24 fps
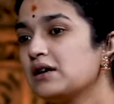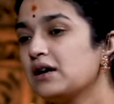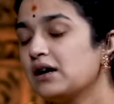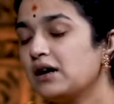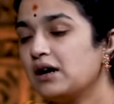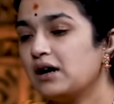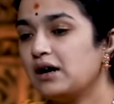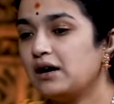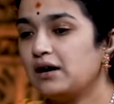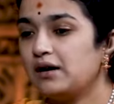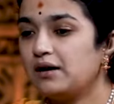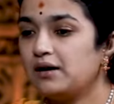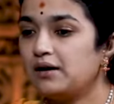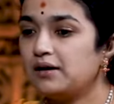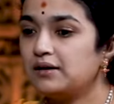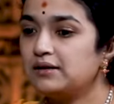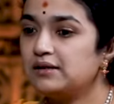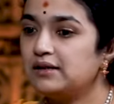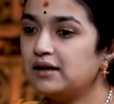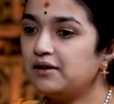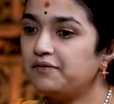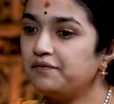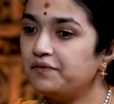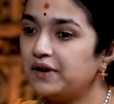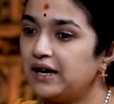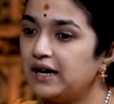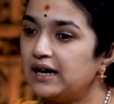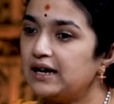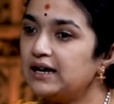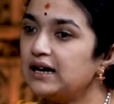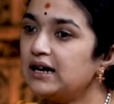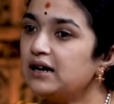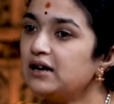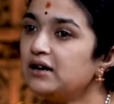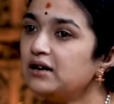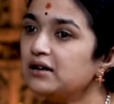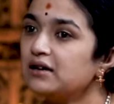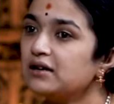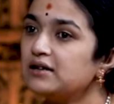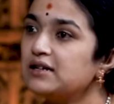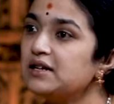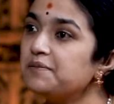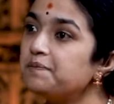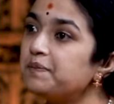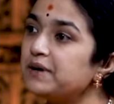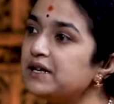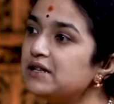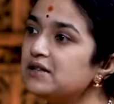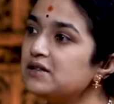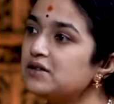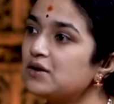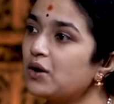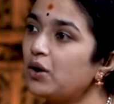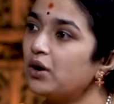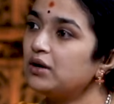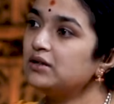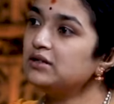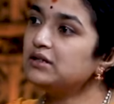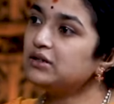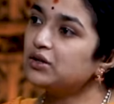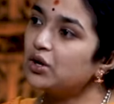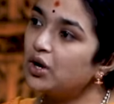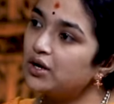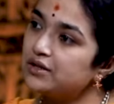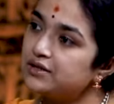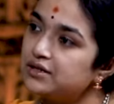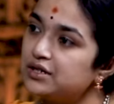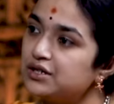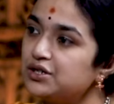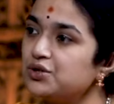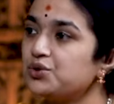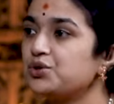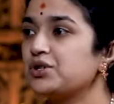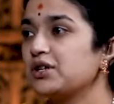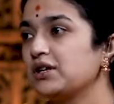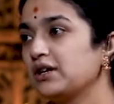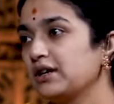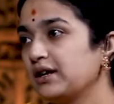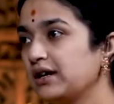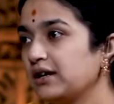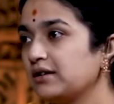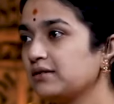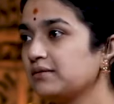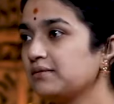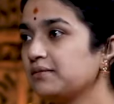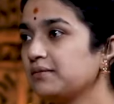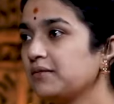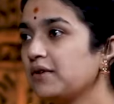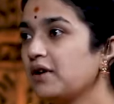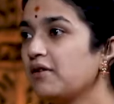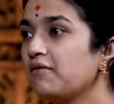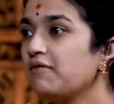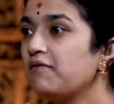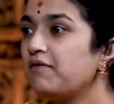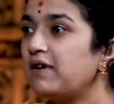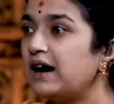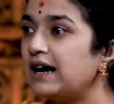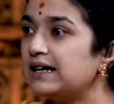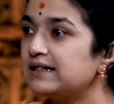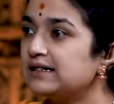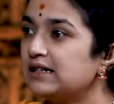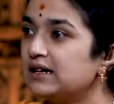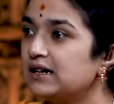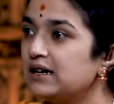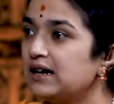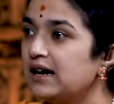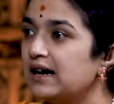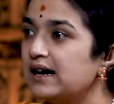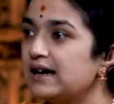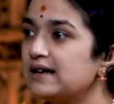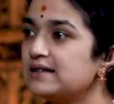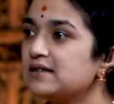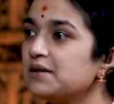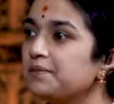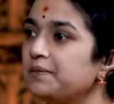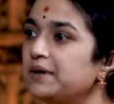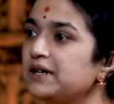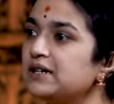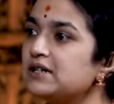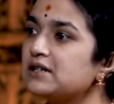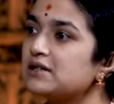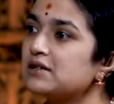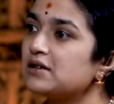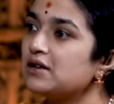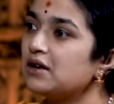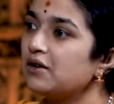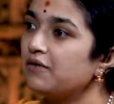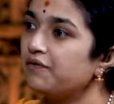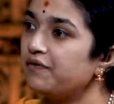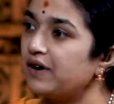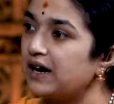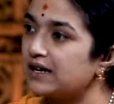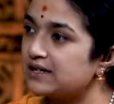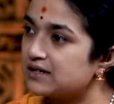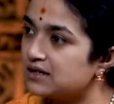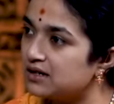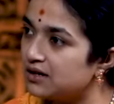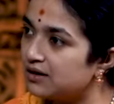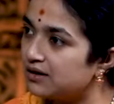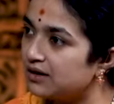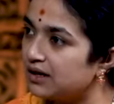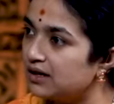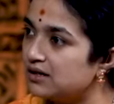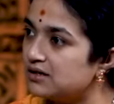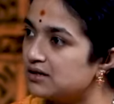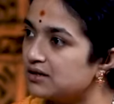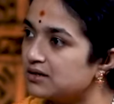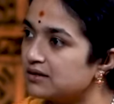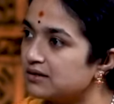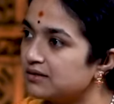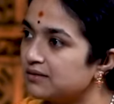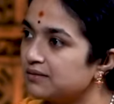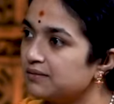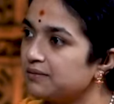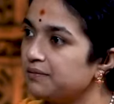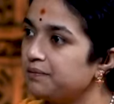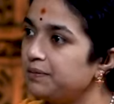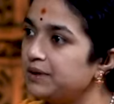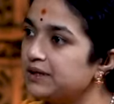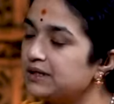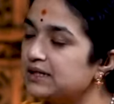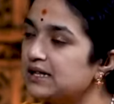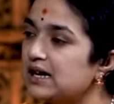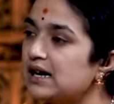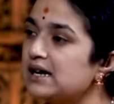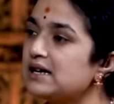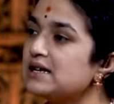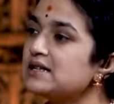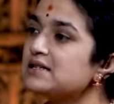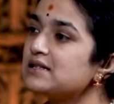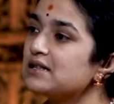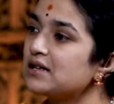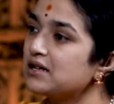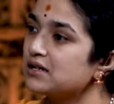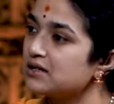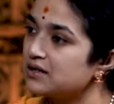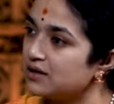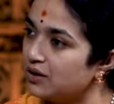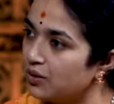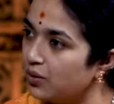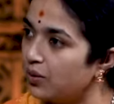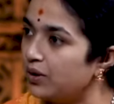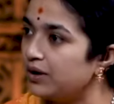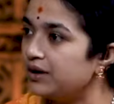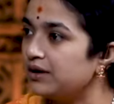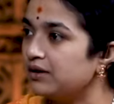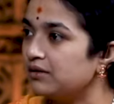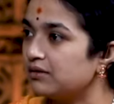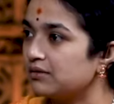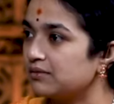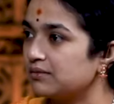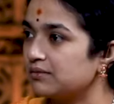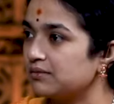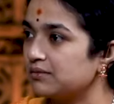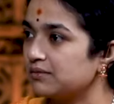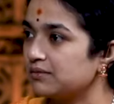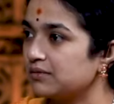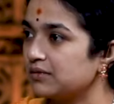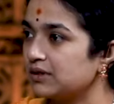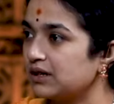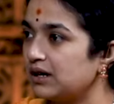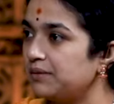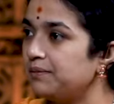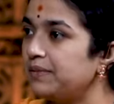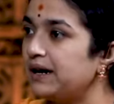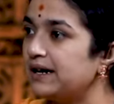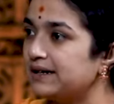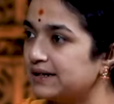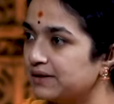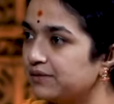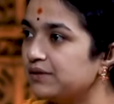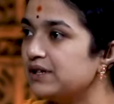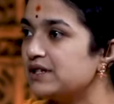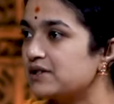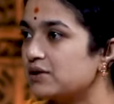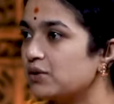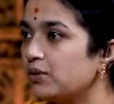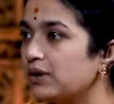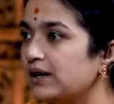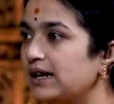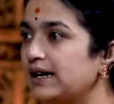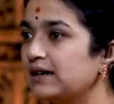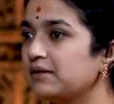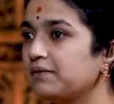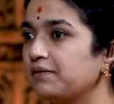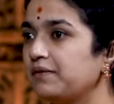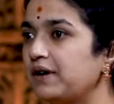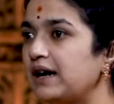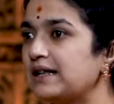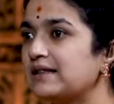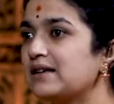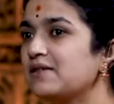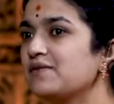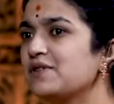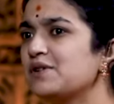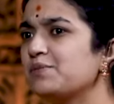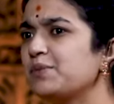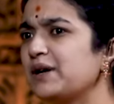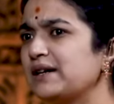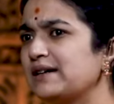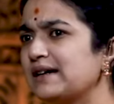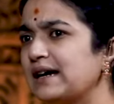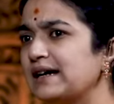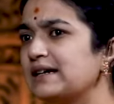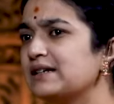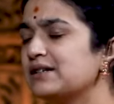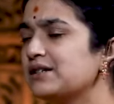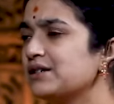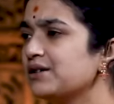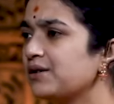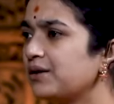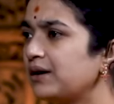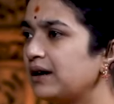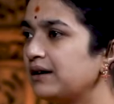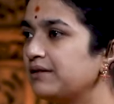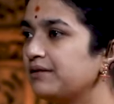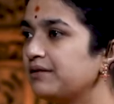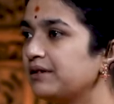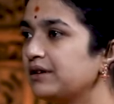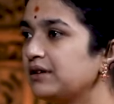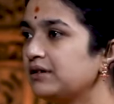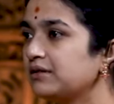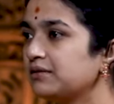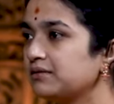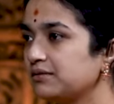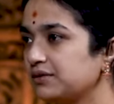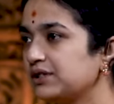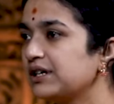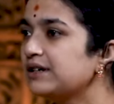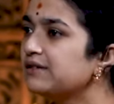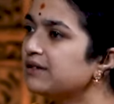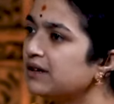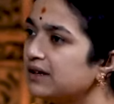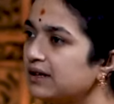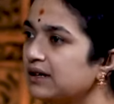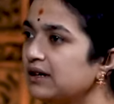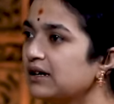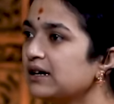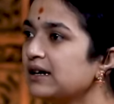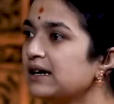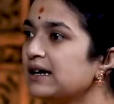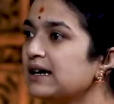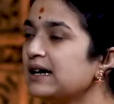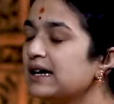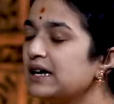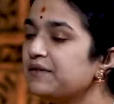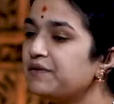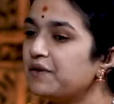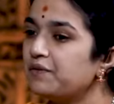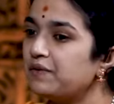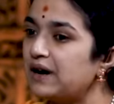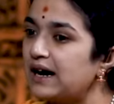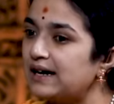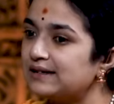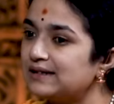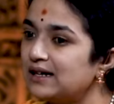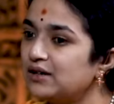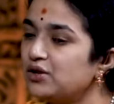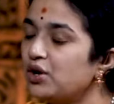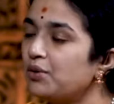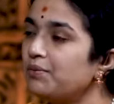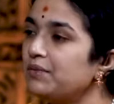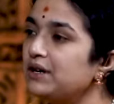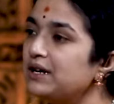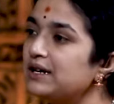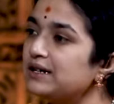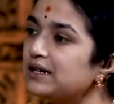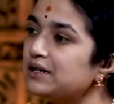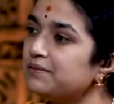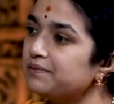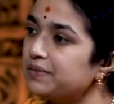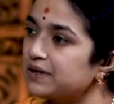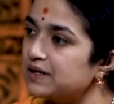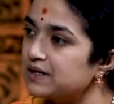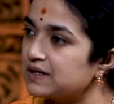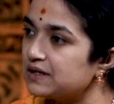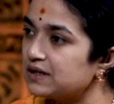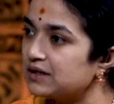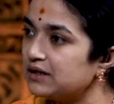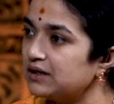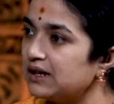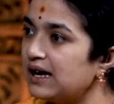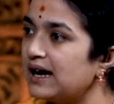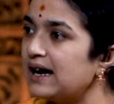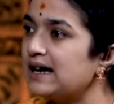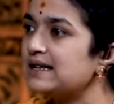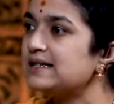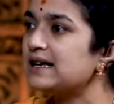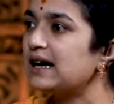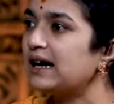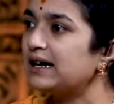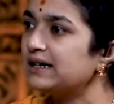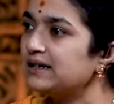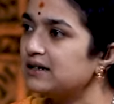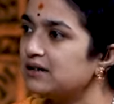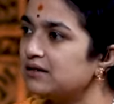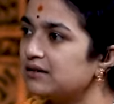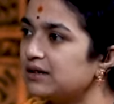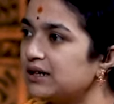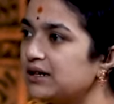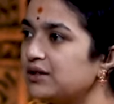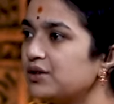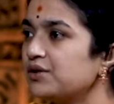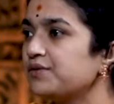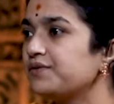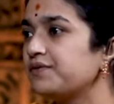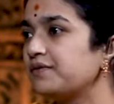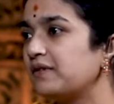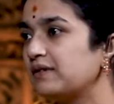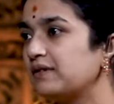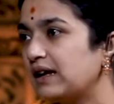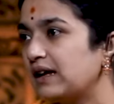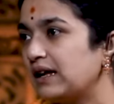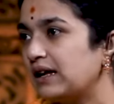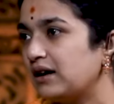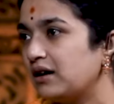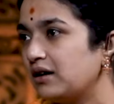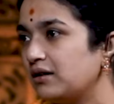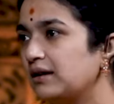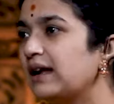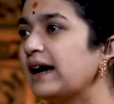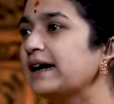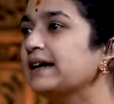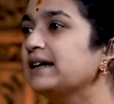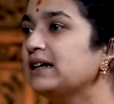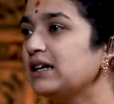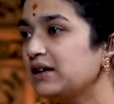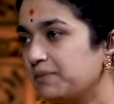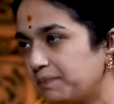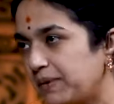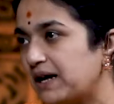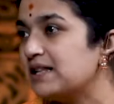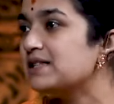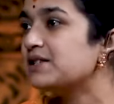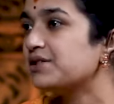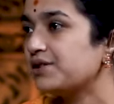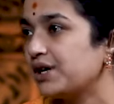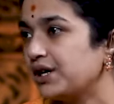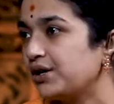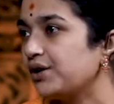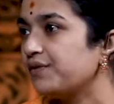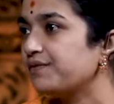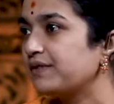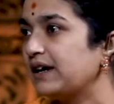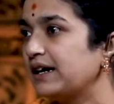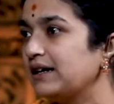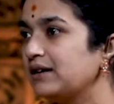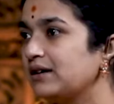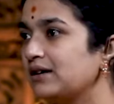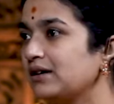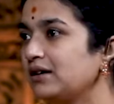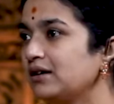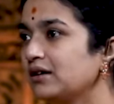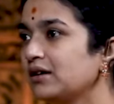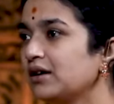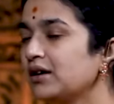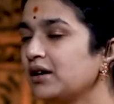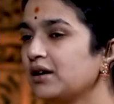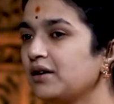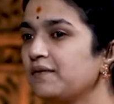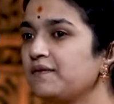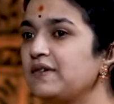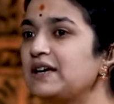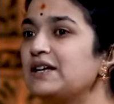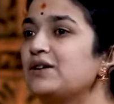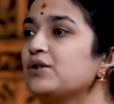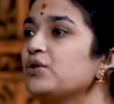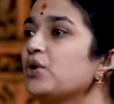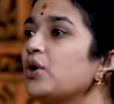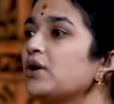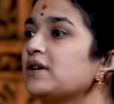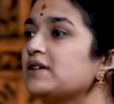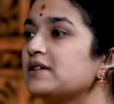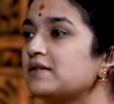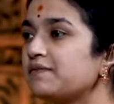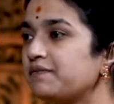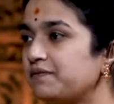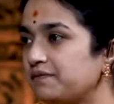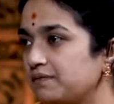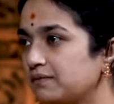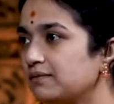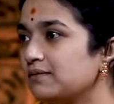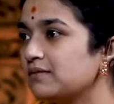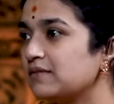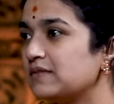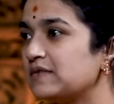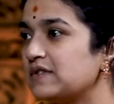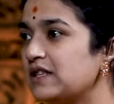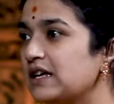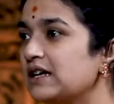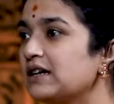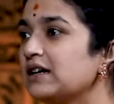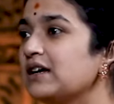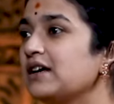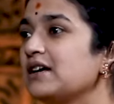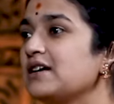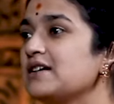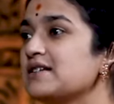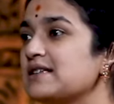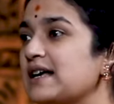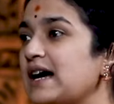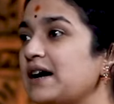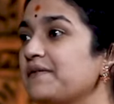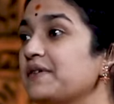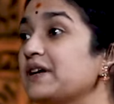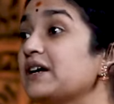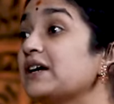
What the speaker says: The vega depends on the constitution again. Vata has a bit faster rate. Pitta is slower, comparatively slower. Like Vata will be at 90 or 100 generally. If a Vata dominating person has higher rate of 90, pulse rate of 90, we do not think he is having a